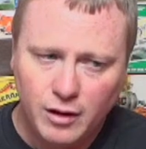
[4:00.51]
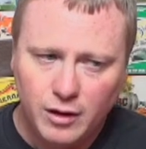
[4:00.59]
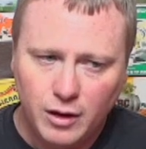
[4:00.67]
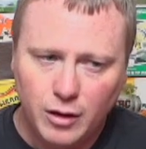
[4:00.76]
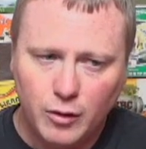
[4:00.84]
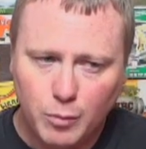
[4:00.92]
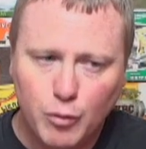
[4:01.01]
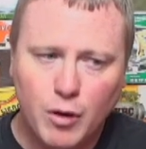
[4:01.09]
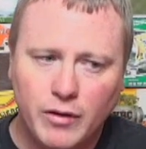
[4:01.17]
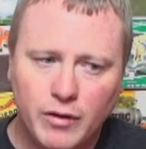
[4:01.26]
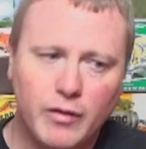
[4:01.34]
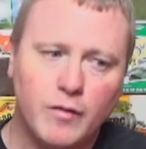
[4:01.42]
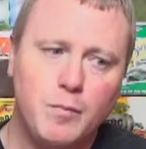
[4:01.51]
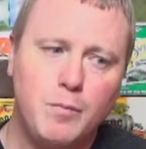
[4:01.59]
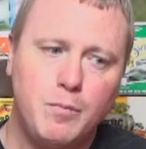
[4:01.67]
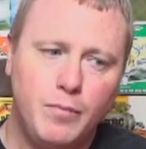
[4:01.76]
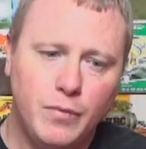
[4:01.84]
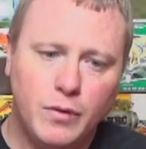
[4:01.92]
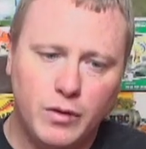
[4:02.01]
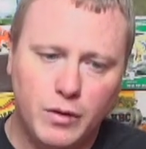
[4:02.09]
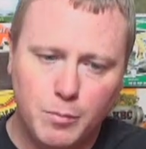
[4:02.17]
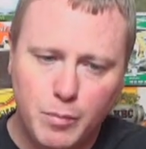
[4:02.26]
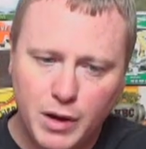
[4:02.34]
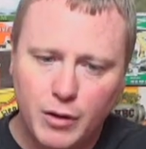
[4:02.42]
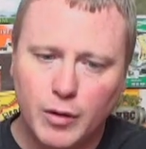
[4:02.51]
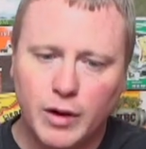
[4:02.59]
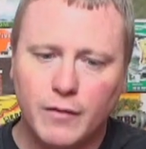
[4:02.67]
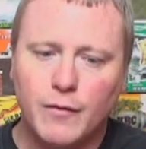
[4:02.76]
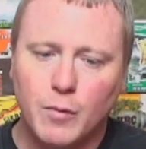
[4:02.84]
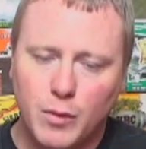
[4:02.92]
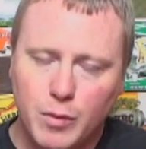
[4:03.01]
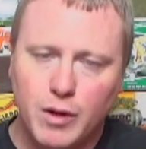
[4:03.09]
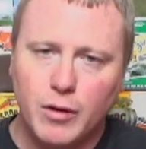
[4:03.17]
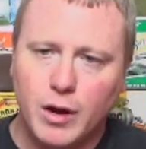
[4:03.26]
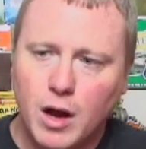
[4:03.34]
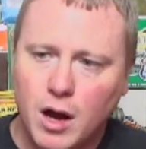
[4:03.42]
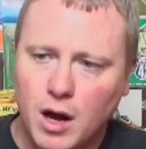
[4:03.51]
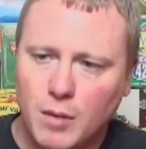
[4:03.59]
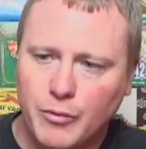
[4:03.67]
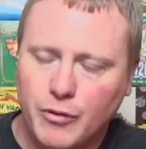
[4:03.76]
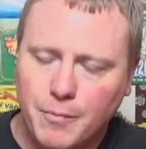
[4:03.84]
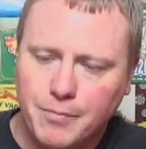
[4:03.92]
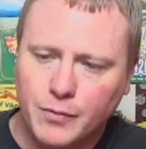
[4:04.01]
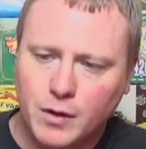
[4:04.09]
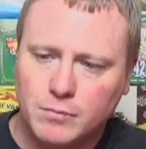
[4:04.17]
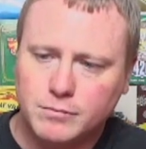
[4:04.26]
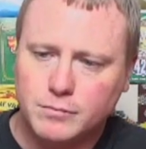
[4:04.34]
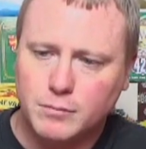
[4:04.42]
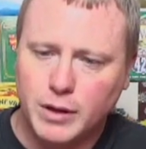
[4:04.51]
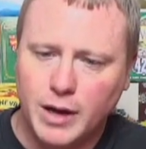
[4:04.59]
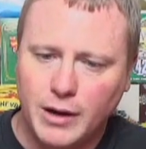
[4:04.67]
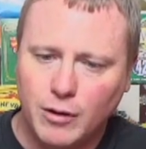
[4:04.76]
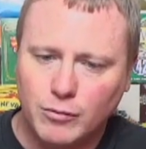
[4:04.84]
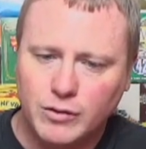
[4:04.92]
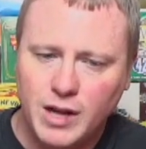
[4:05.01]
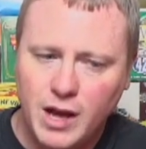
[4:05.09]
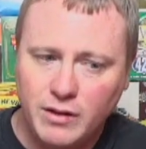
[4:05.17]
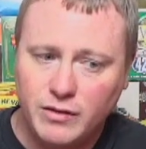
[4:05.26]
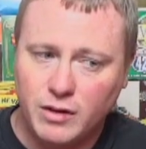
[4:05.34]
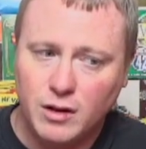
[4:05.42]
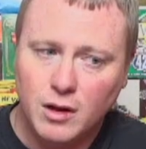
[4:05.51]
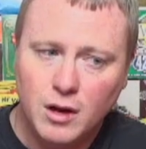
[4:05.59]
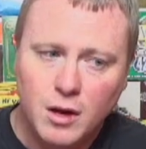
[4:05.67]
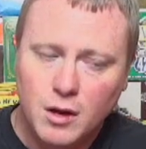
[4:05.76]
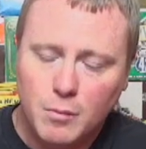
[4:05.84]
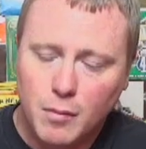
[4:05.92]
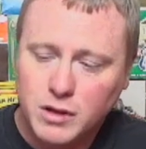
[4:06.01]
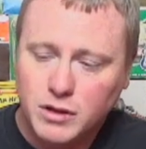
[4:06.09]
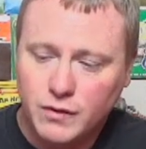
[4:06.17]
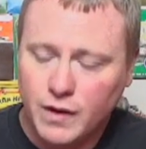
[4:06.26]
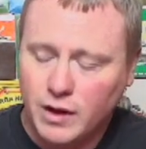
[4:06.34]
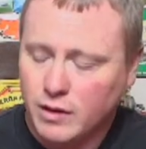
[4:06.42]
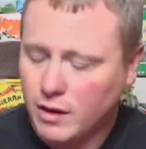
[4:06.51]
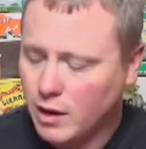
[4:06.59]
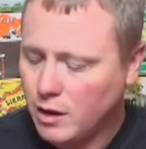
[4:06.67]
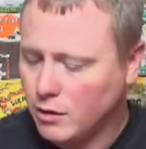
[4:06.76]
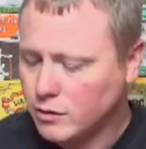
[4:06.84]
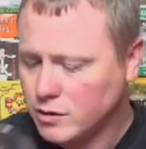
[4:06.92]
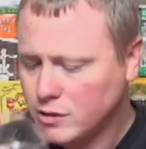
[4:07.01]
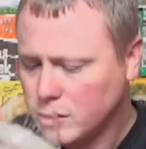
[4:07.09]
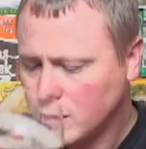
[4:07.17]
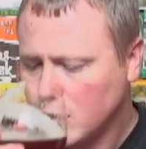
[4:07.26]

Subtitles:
you know, the presence of the bittering from the bittering hops. But I don't taste much of anything else.